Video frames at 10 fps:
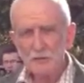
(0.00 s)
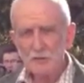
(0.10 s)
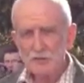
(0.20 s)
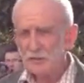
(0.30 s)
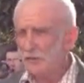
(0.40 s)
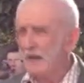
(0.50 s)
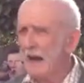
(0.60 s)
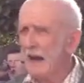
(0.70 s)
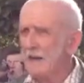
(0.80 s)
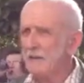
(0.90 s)
It's not
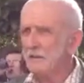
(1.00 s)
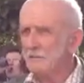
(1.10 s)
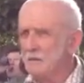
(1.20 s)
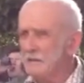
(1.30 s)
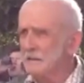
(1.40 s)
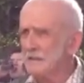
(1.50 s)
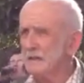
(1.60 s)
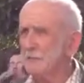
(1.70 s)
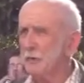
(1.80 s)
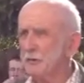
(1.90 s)
I and me
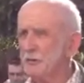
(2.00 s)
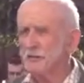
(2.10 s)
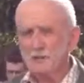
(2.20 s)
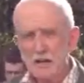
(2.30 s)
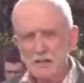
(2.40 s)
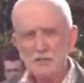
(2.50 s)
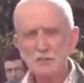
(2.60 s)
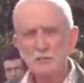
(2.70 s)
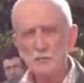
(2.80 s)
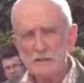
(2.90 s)
anymore, it's us
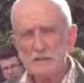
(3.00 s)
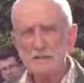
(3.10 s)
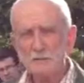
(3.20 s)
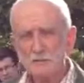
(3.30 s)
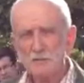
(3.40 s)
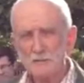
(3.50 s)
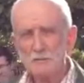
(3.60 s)
and we. You're a